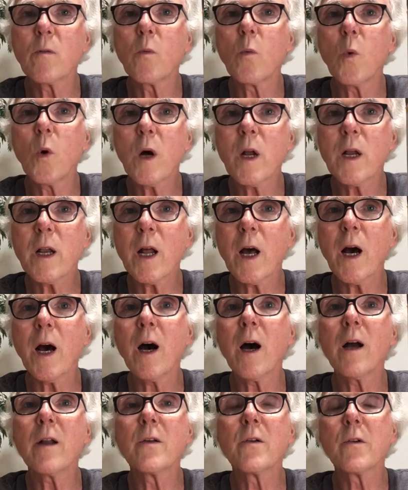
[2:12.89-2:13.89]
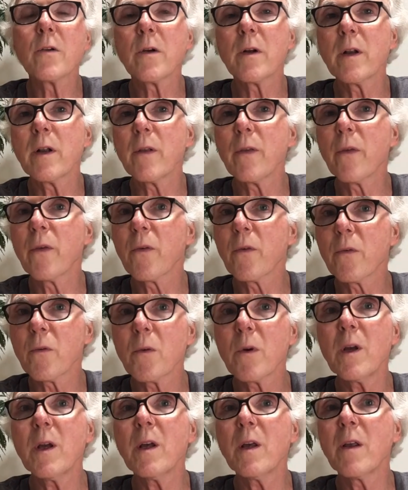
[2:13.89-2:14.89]

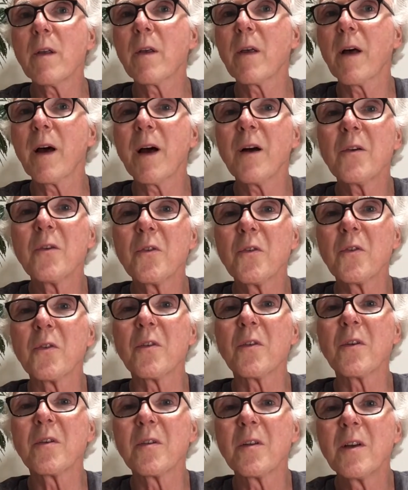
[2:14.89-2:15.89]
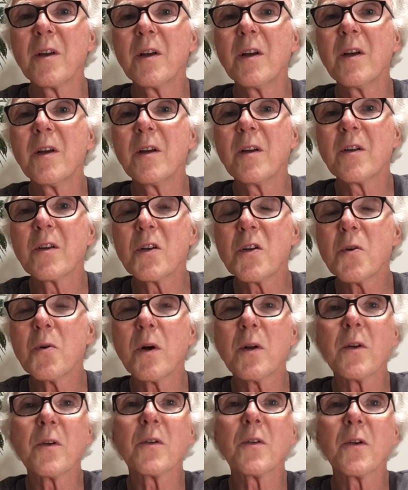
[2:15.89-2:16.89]

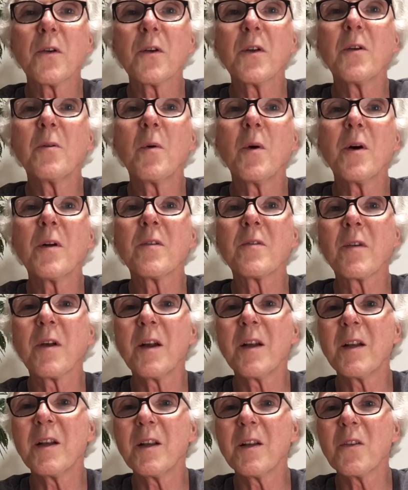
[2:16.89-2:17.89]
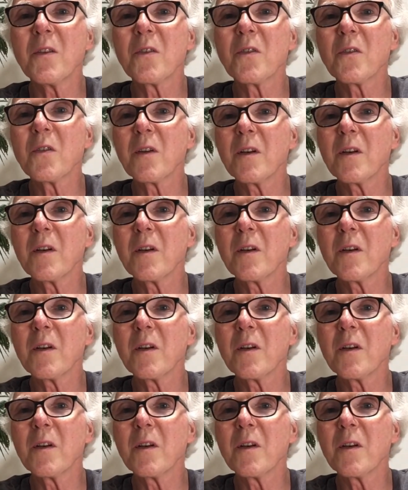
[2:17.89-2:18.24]
103,231 ratings,